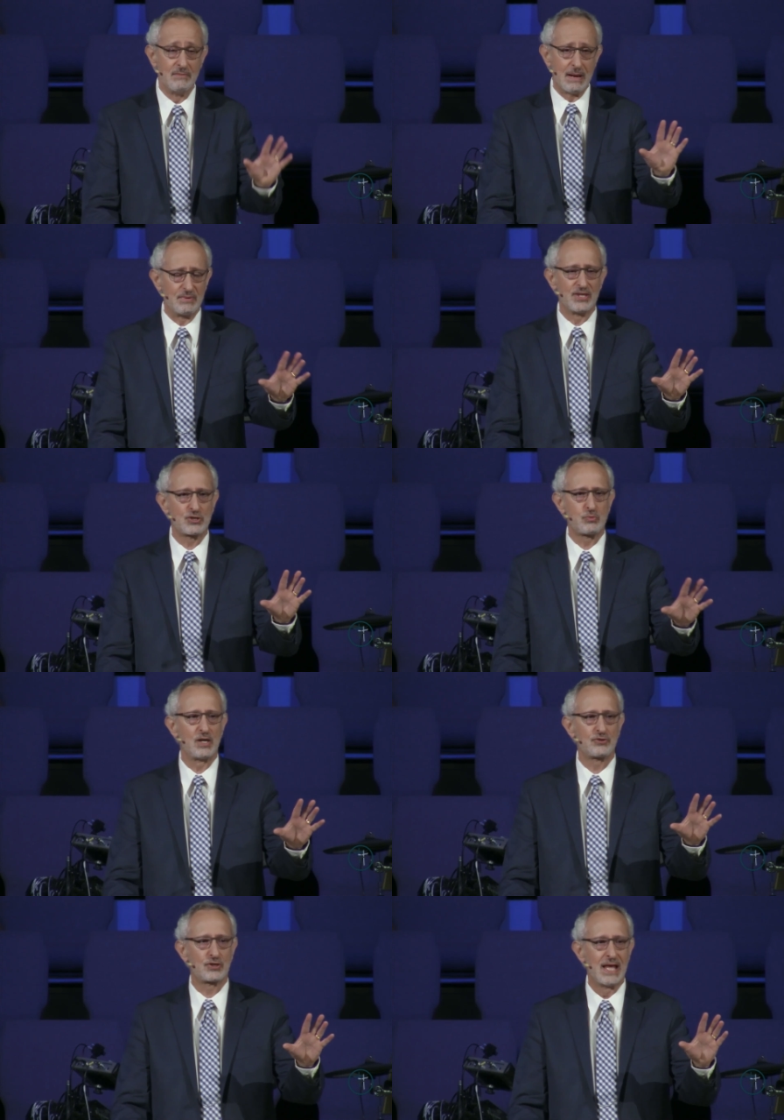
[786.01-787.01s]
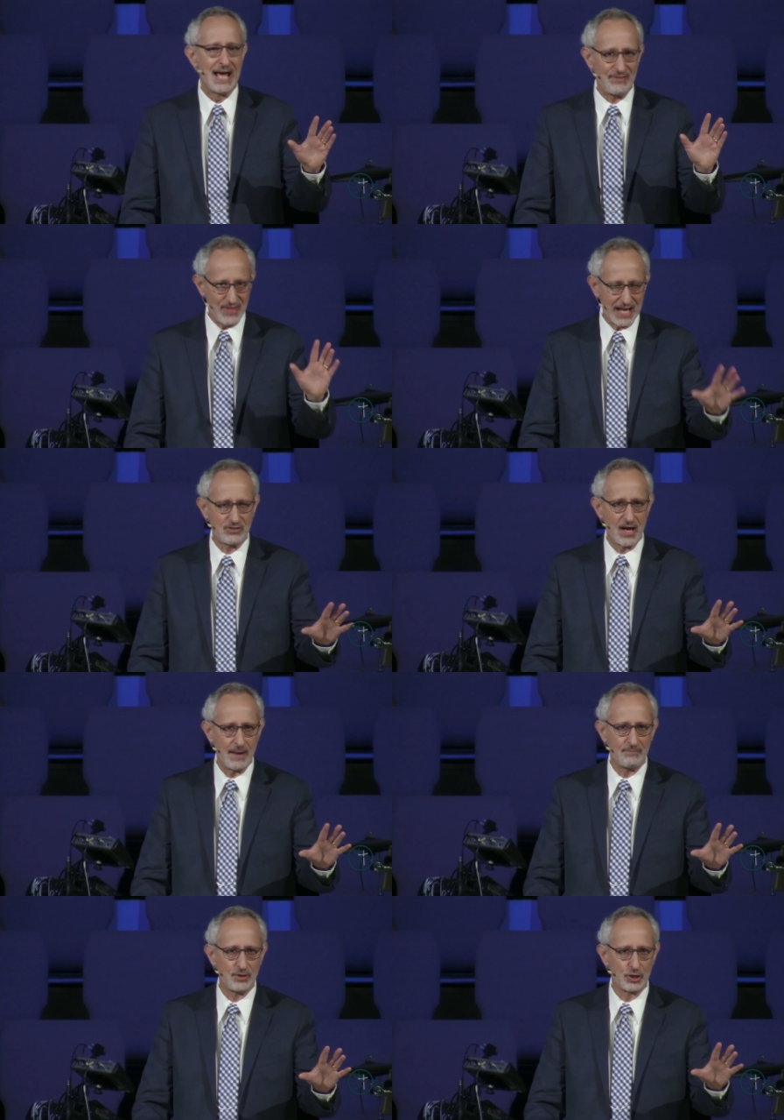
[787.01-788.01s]
Remember, this was at that
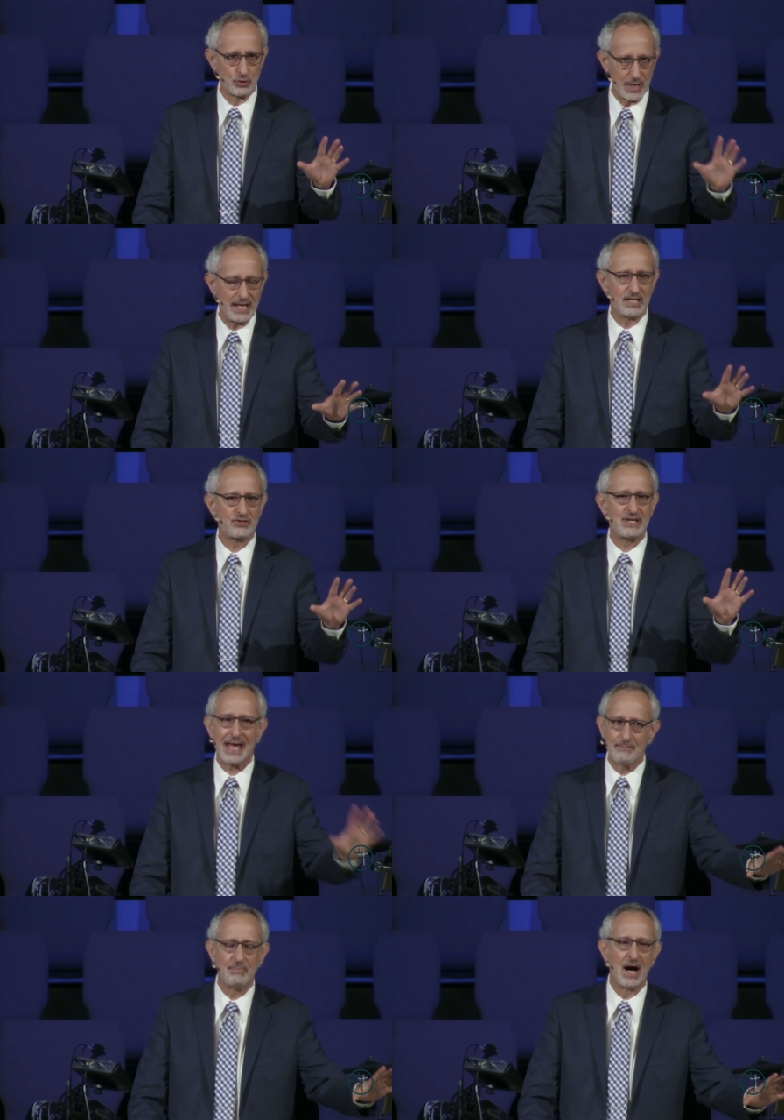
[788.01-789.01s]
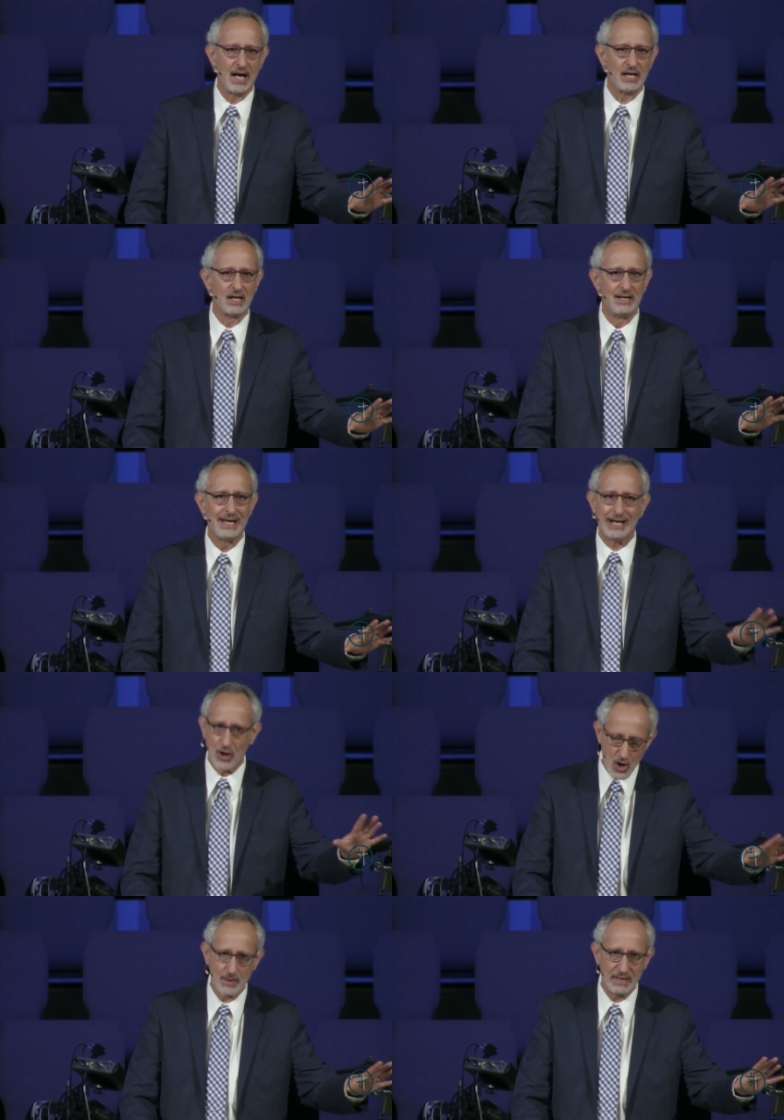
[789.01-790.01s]
time the greatest empire
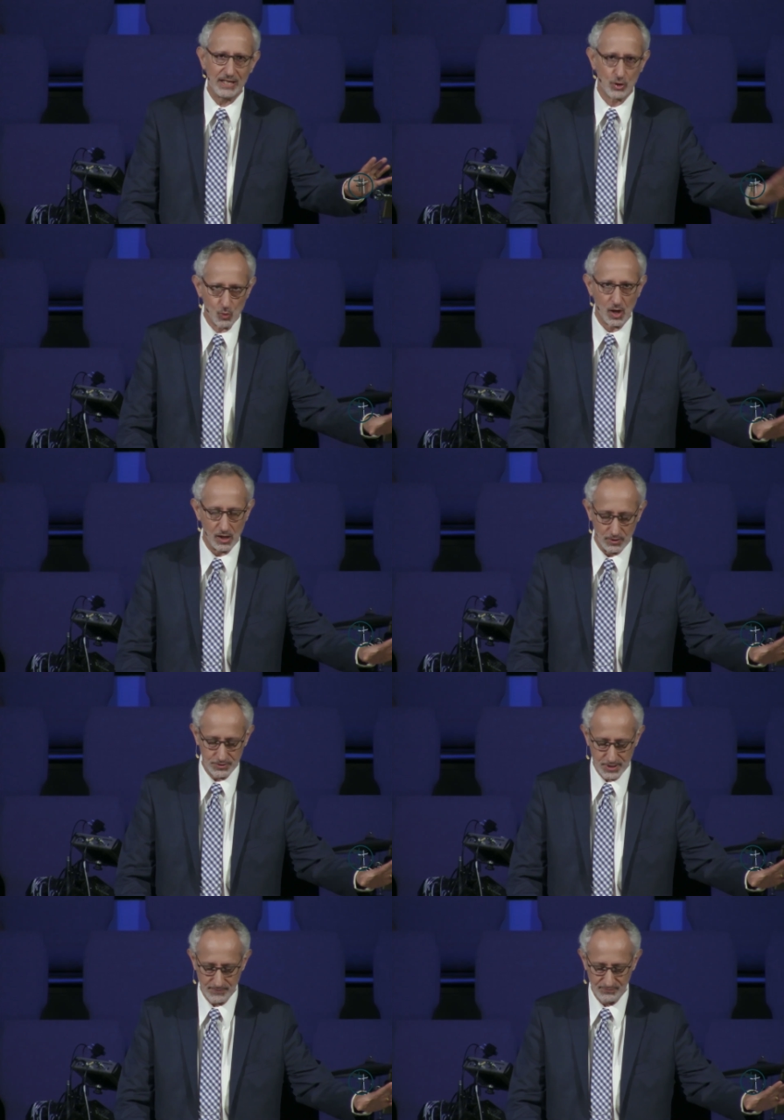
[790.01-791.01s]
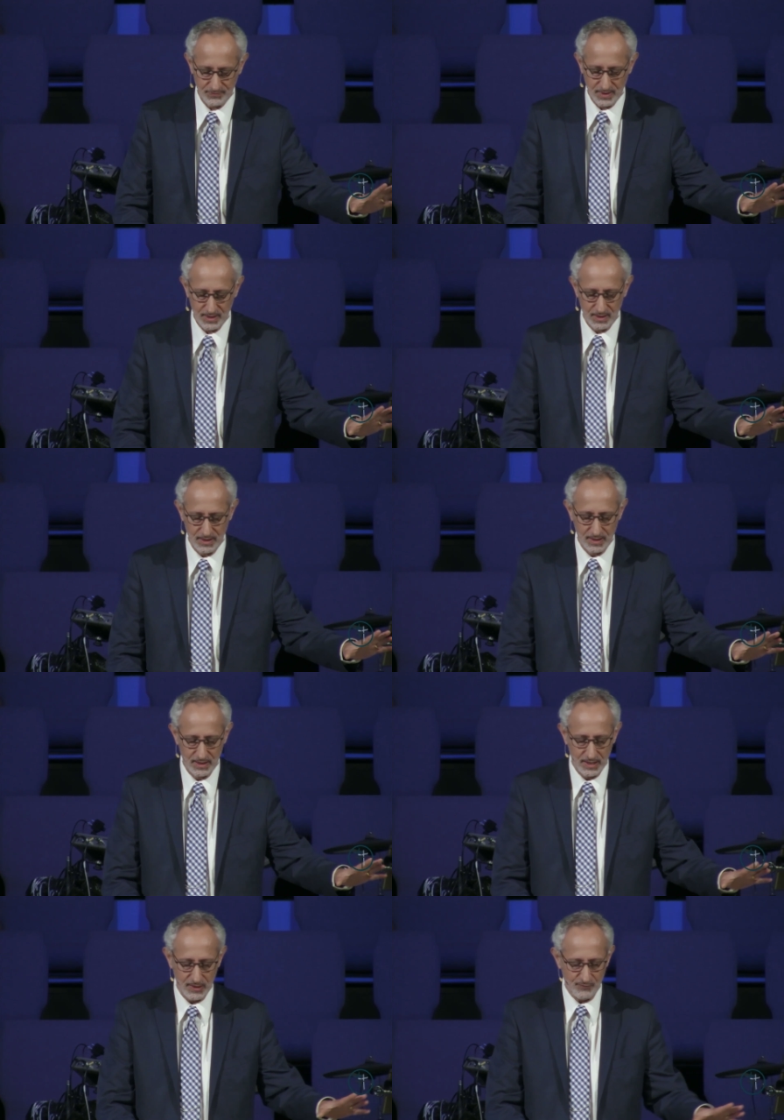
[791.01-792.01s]
and army in the world.
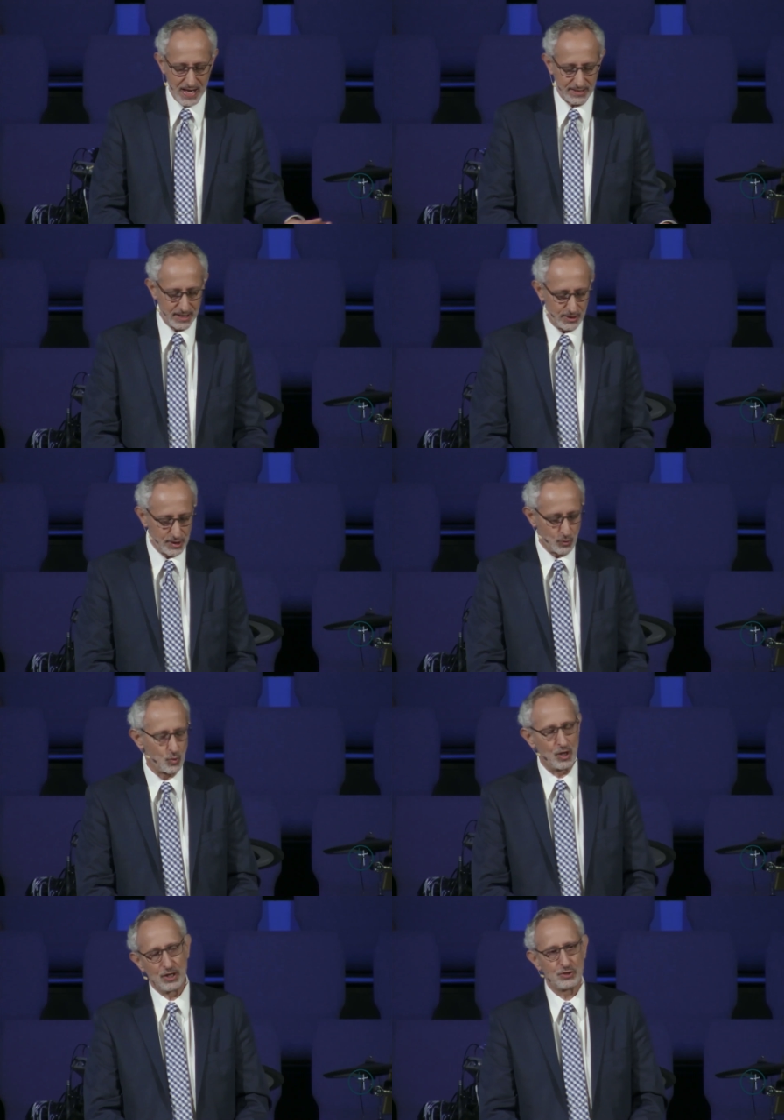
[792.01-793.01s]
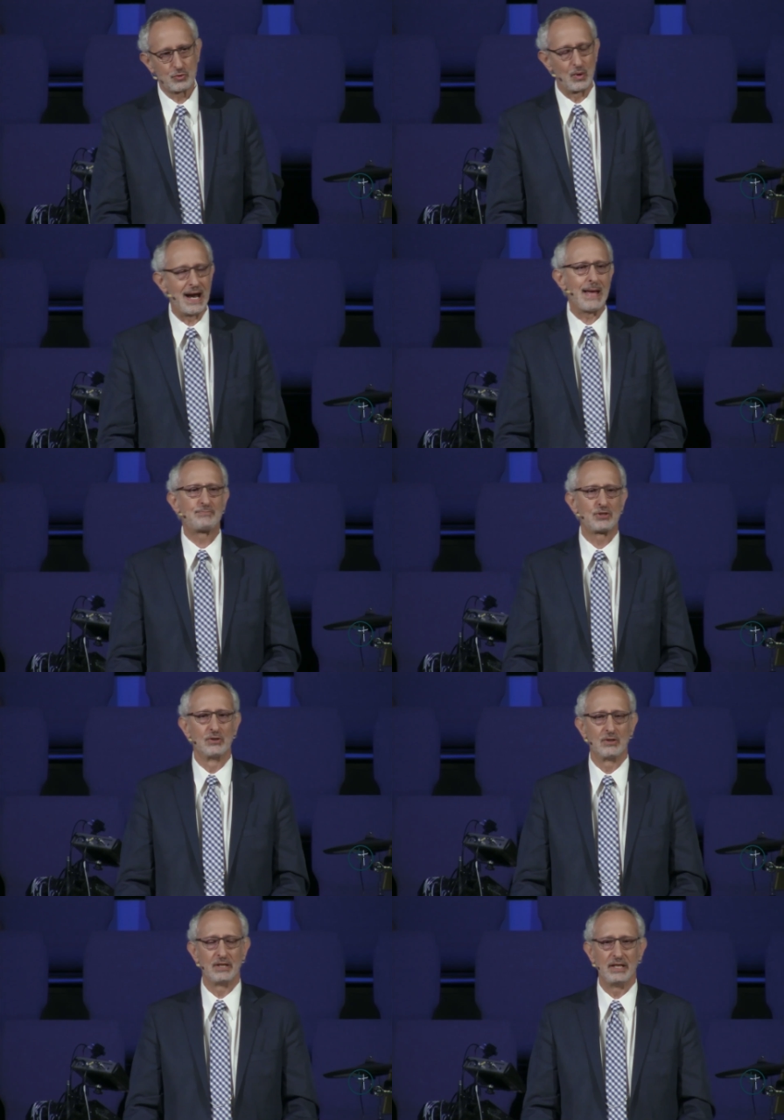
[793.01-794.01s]
In fact, their, their words were
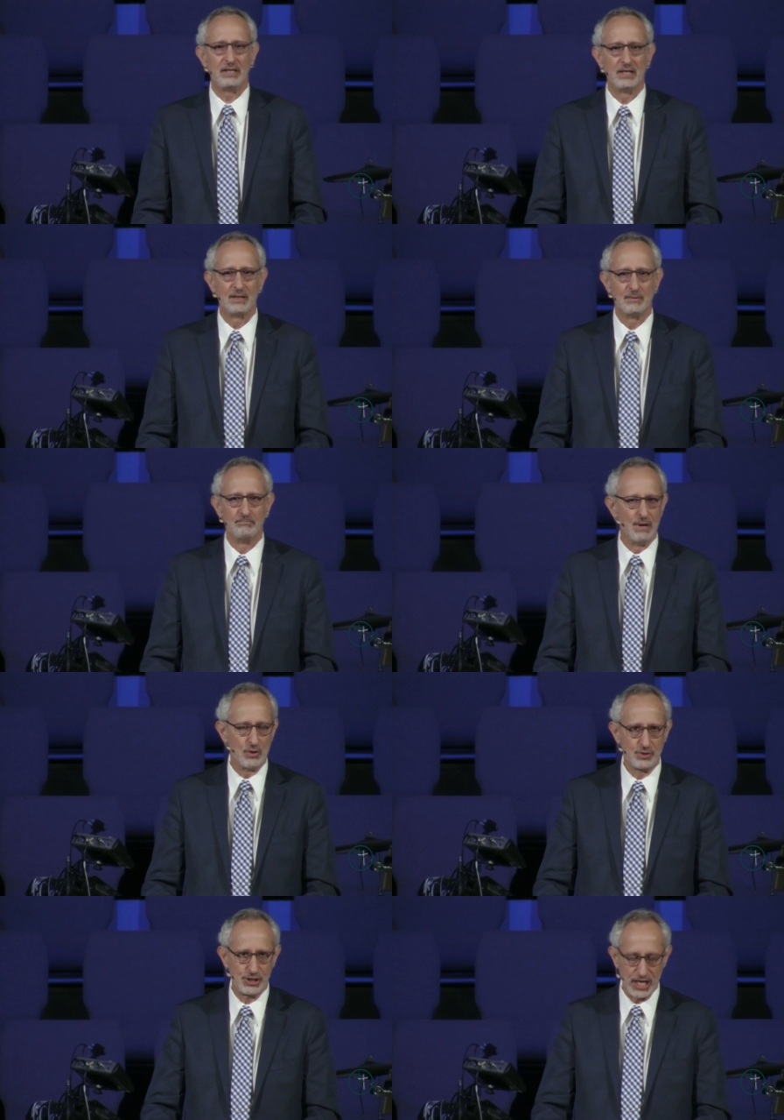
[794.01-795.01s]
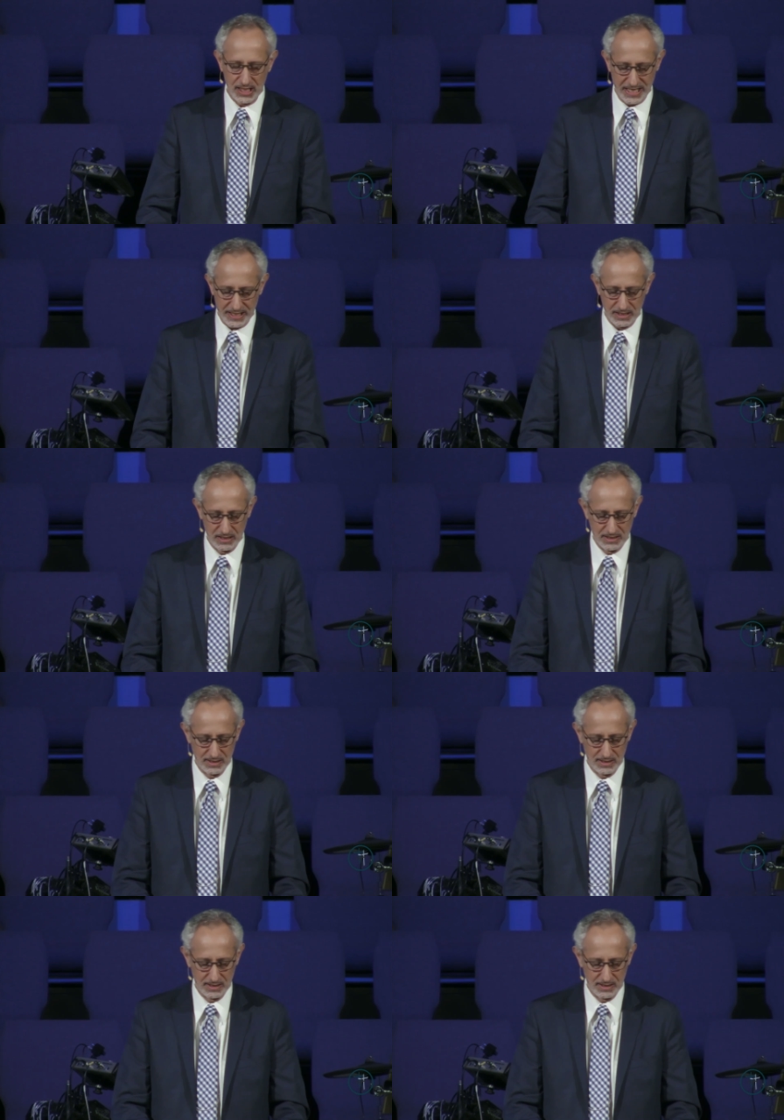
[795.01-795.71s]
absolutely bone chilling.